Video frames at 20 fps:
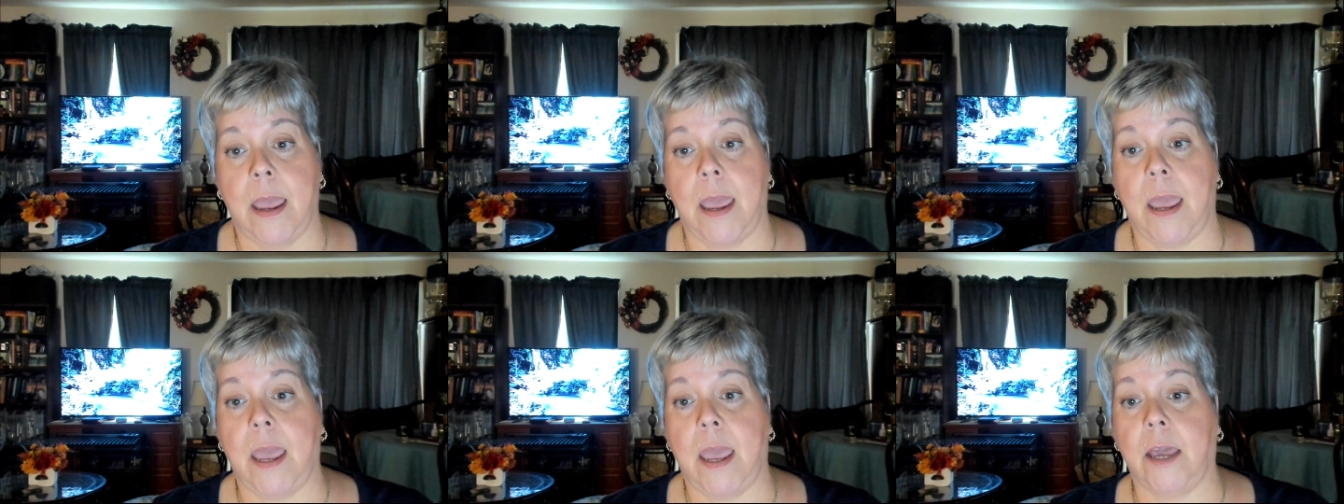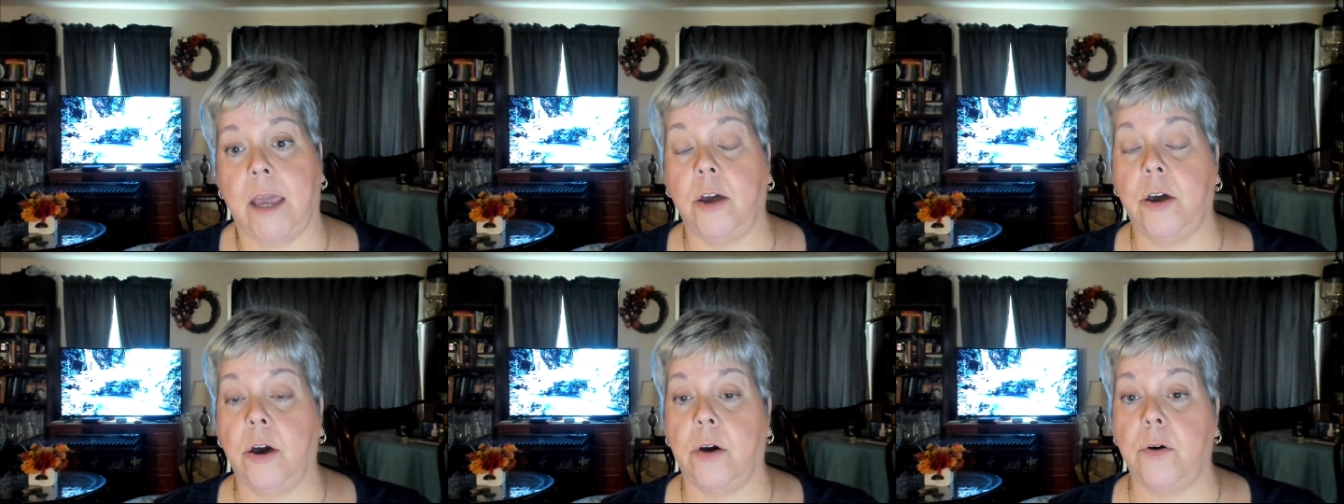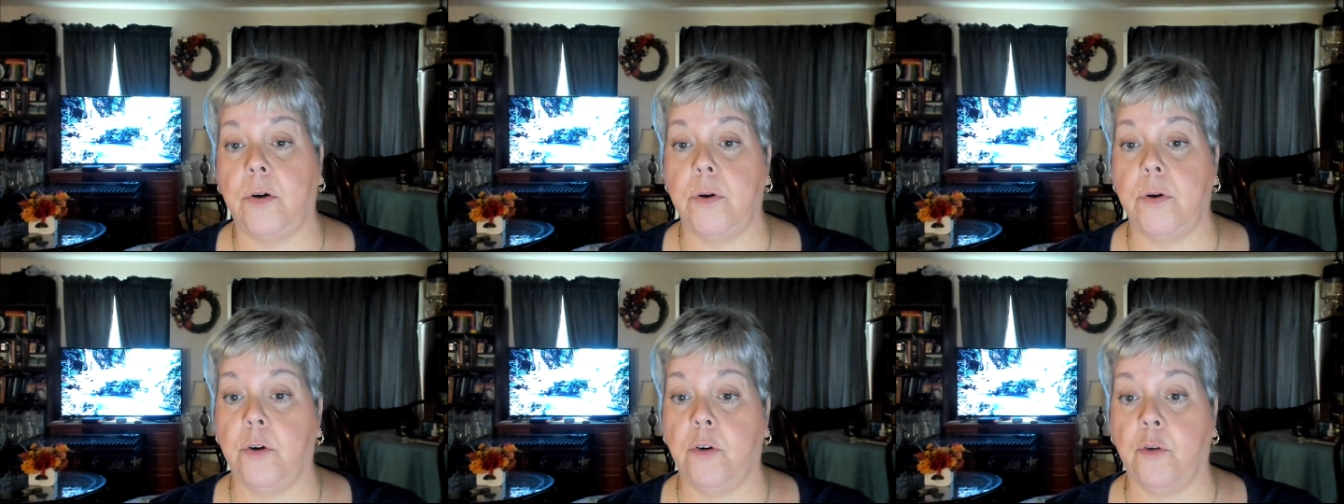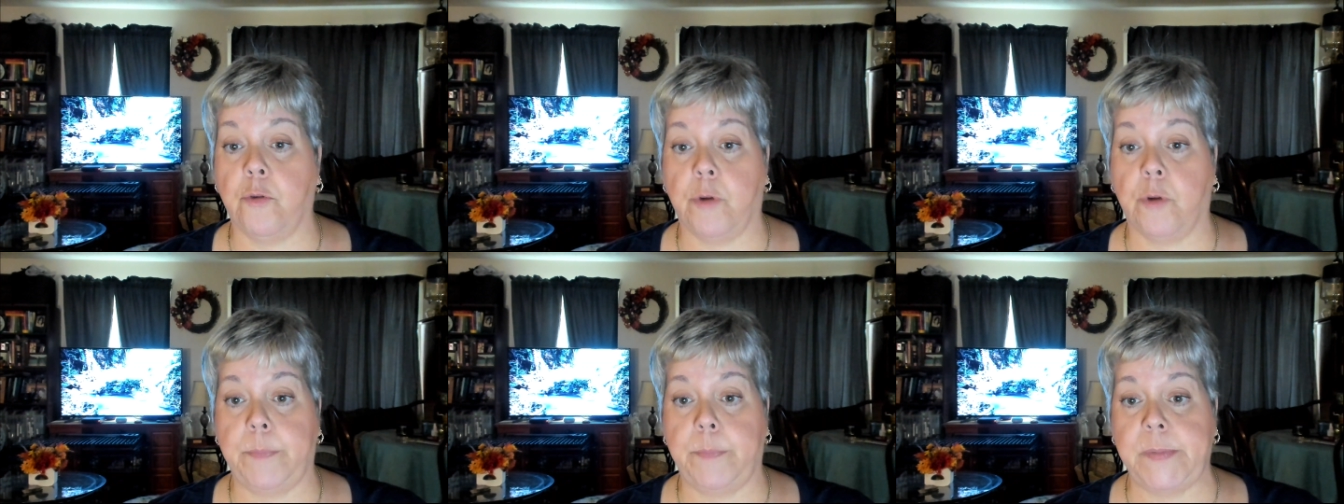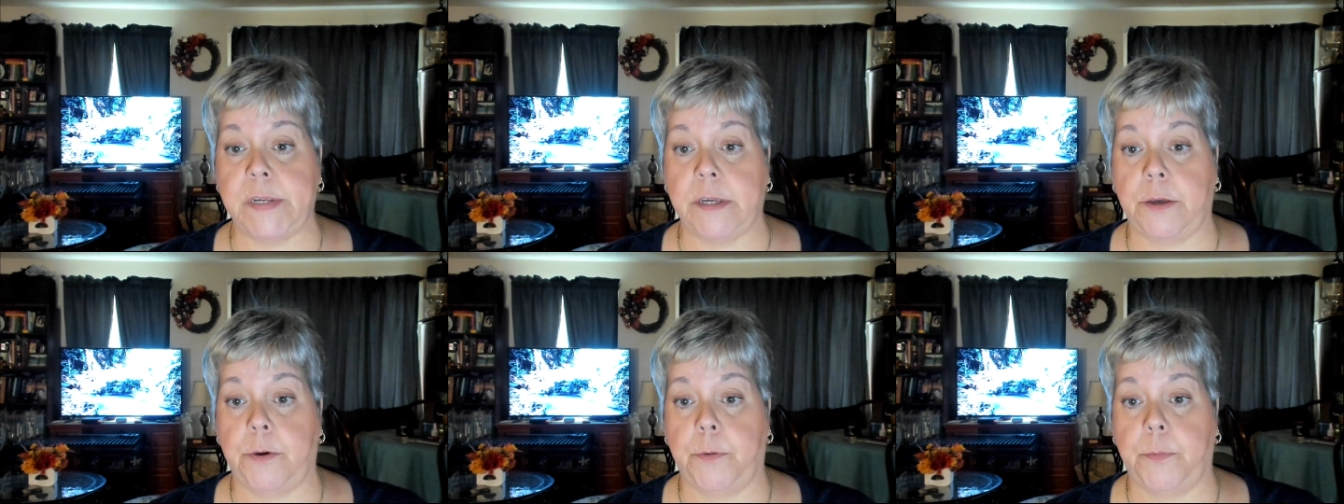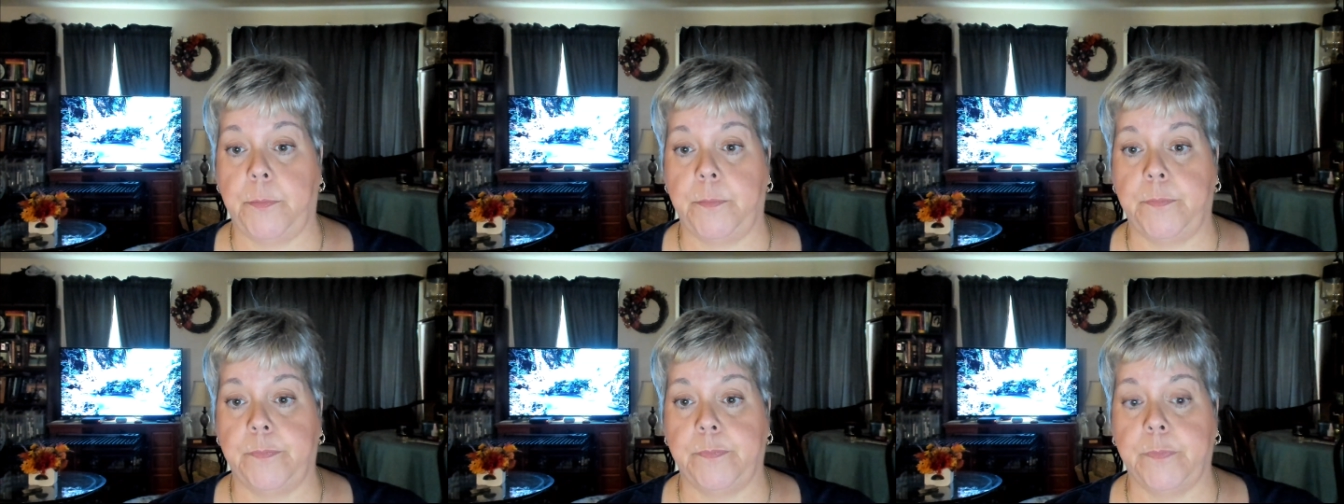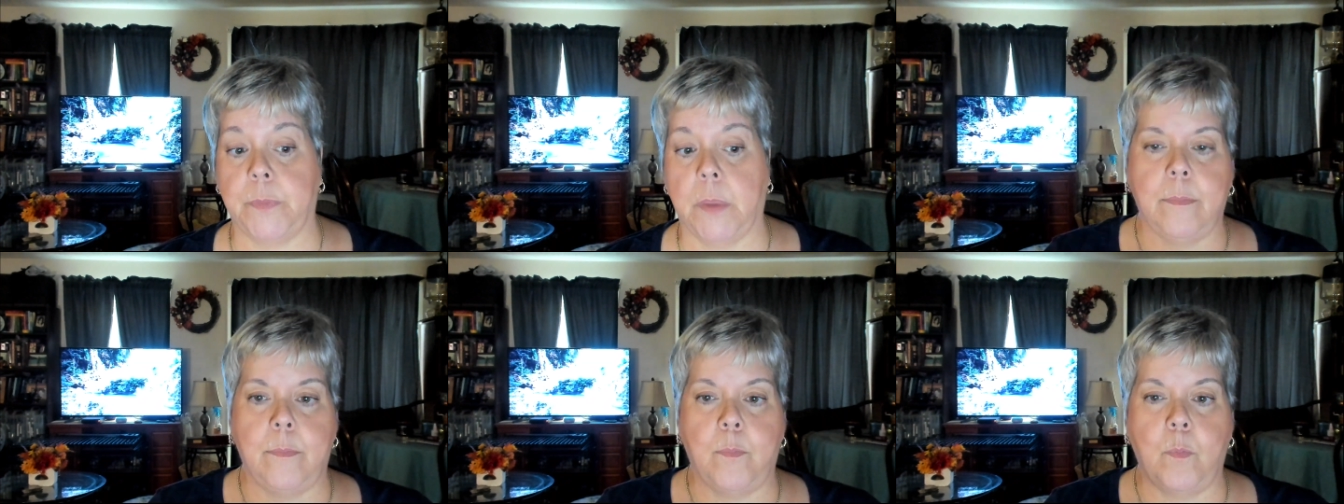and go to crypto
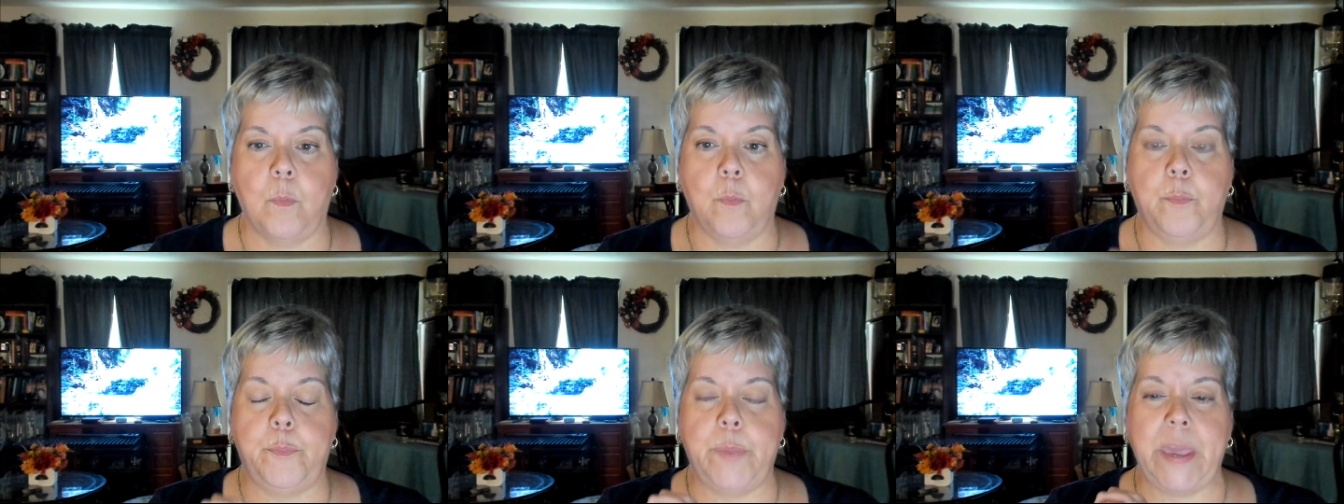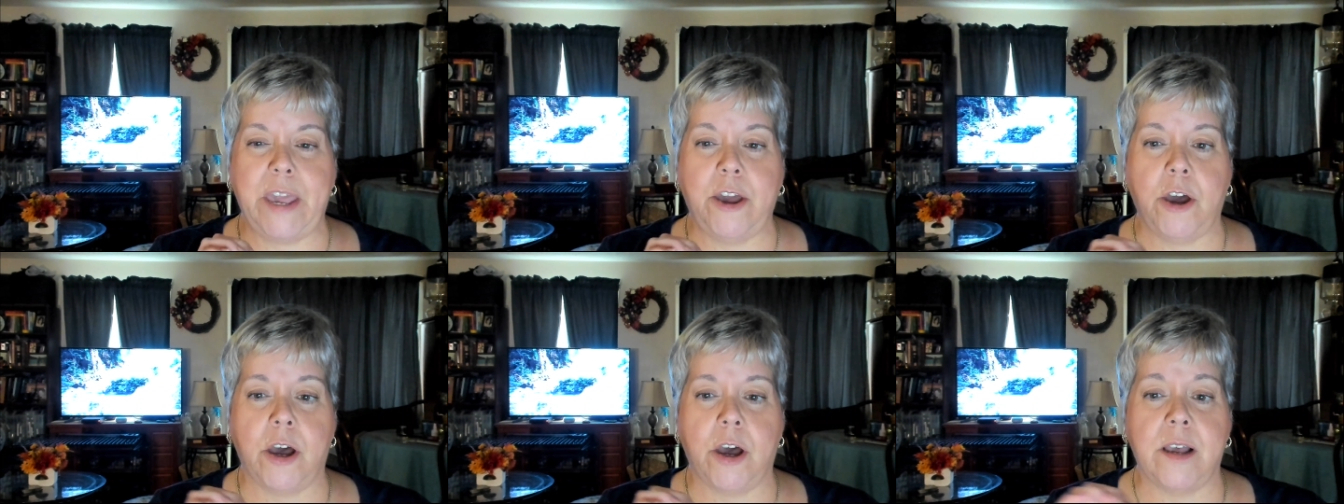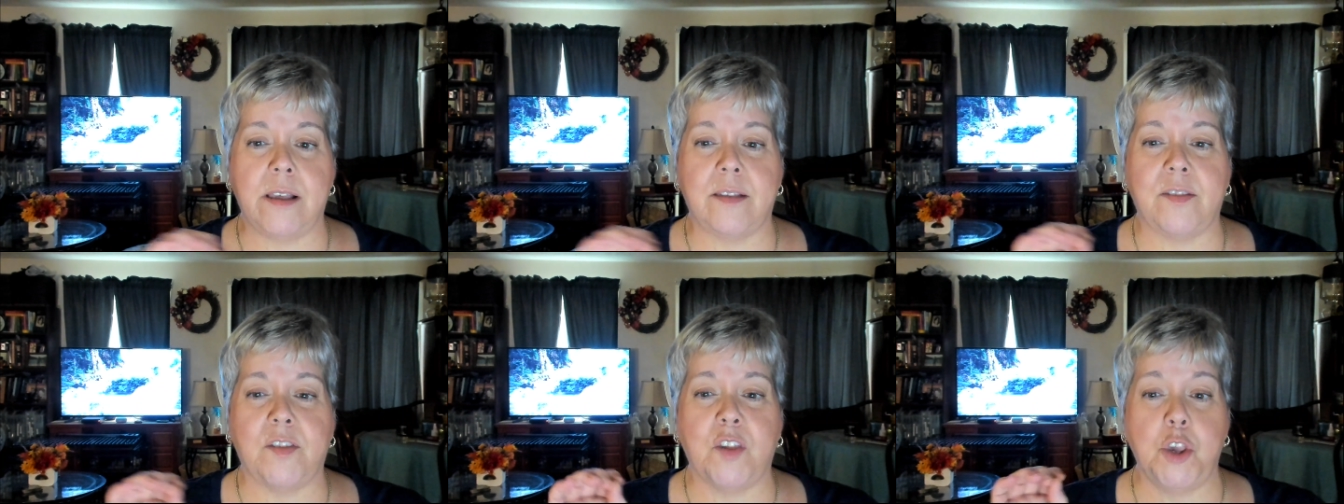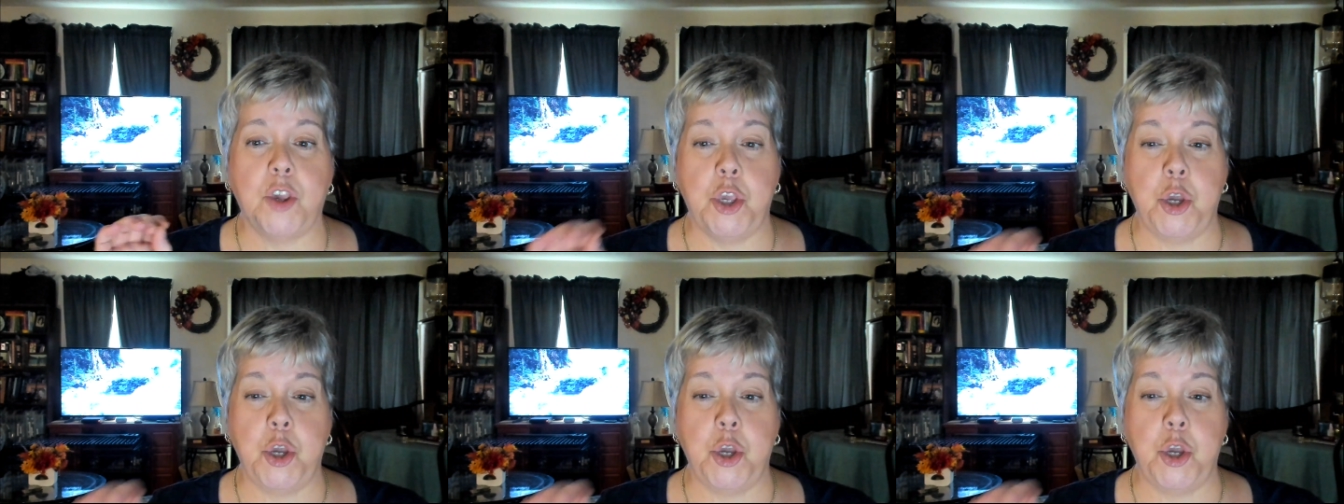because